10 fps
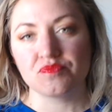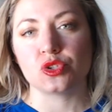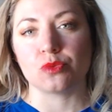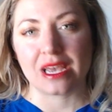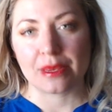
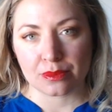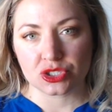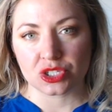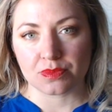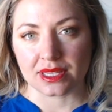So in my
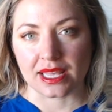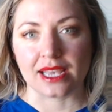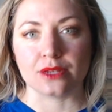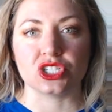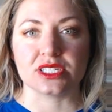membership, the
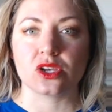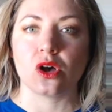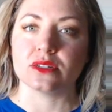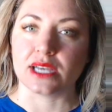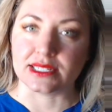lounge, it's
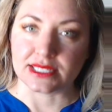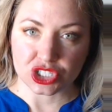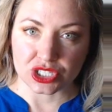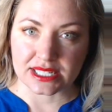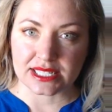called
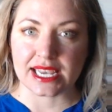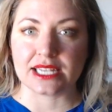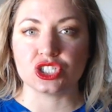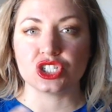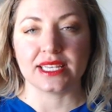audition
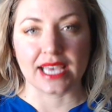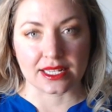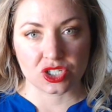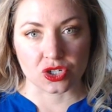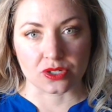stage,
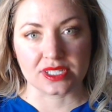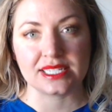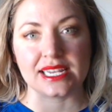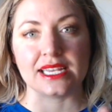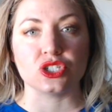guest star
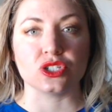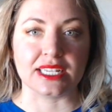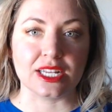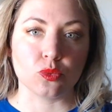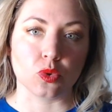stage,
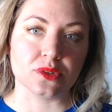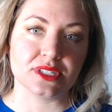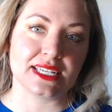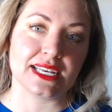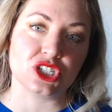leading role
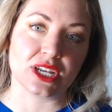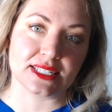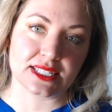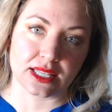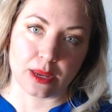stage, and
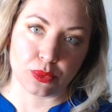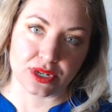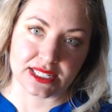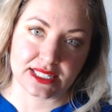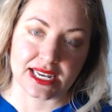
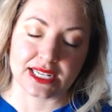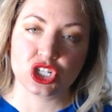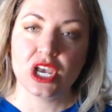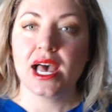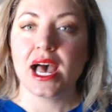celebrity stage.
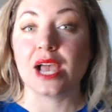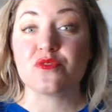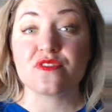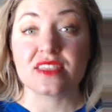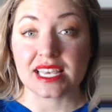I've
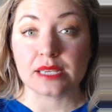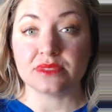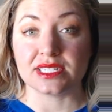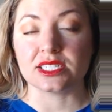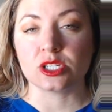
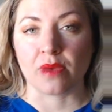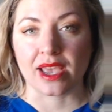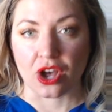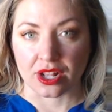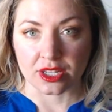themed it to my
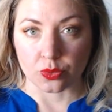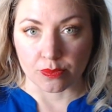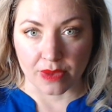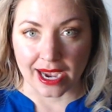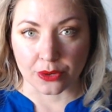
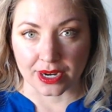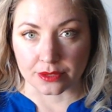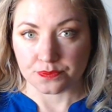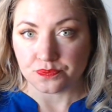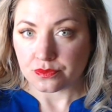Hollywood background.